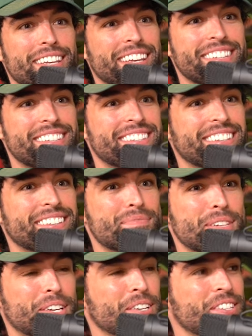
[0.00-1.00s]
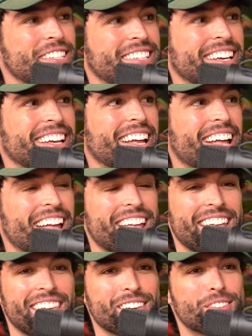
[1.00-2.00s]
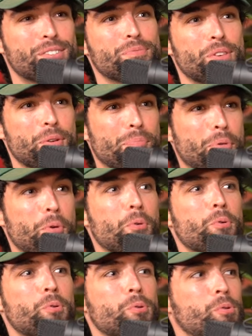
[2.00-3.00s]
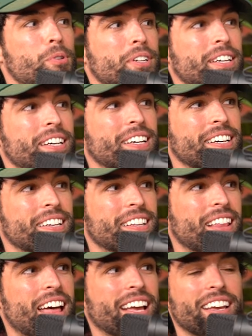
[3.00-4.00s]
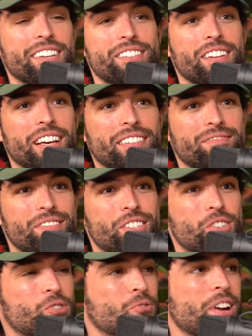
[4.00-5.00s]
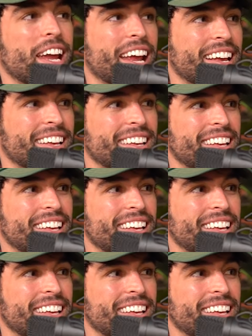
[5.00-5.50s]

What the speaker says: is because you're pulled like a string